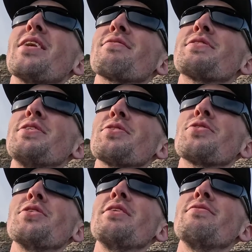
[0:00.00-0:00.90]
life's still
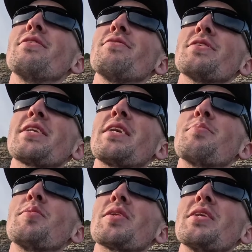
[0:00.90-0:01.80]
good even if you're sat in a
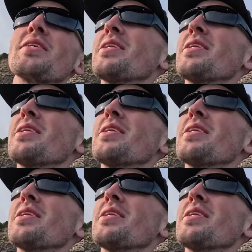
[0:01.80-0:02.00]
bucket.